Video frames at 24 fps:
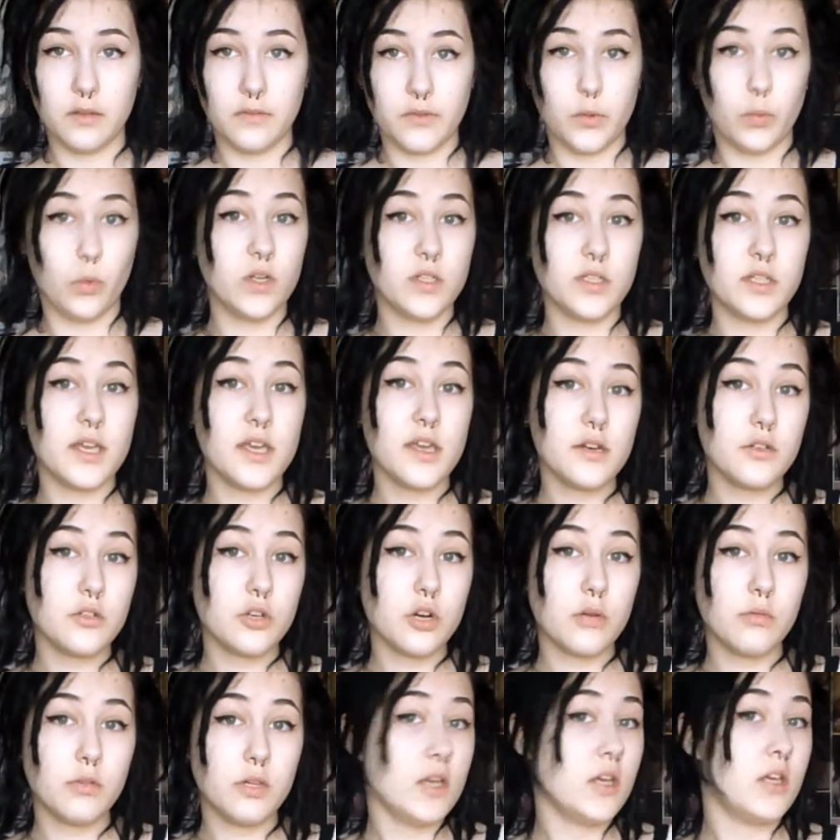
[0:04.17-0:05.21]
If you want to get in
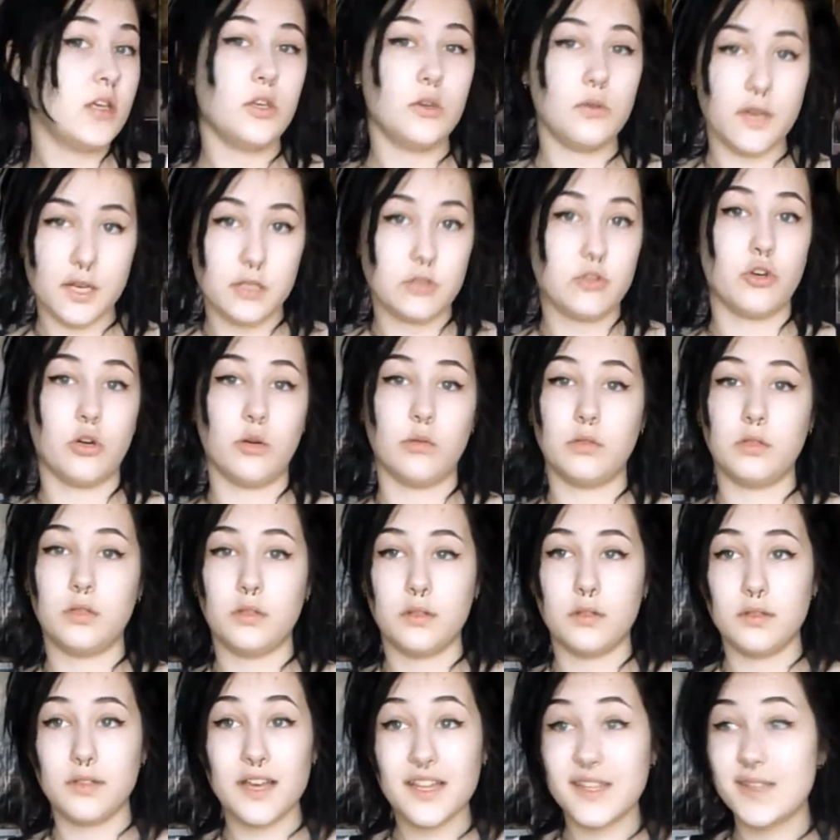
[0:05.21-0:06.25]
trouble, you get in trouble.
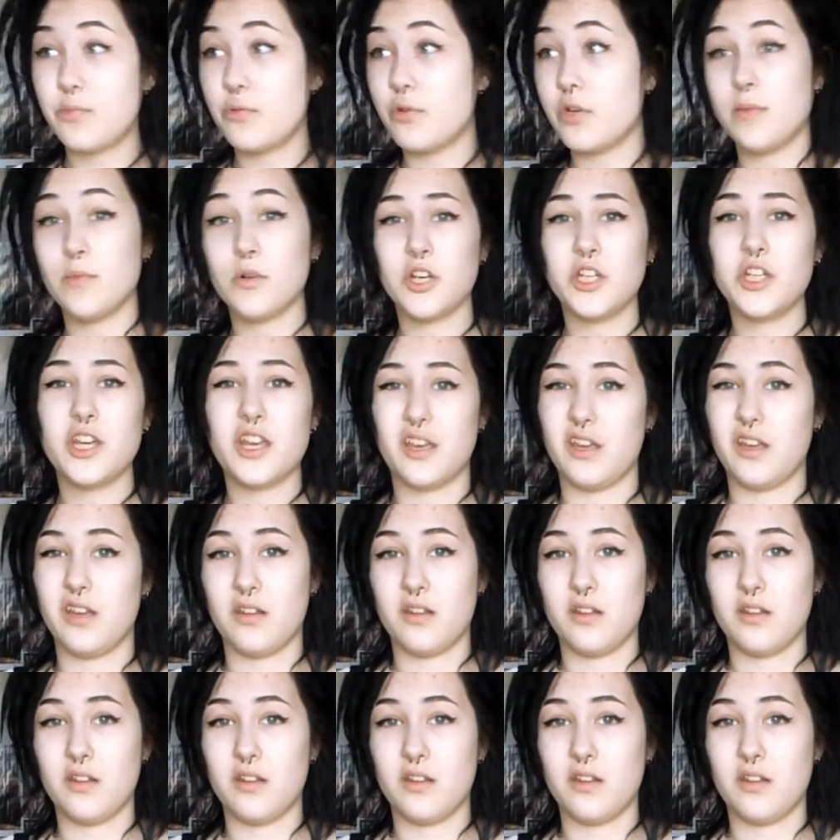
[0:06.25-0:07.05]
That's pretty much it.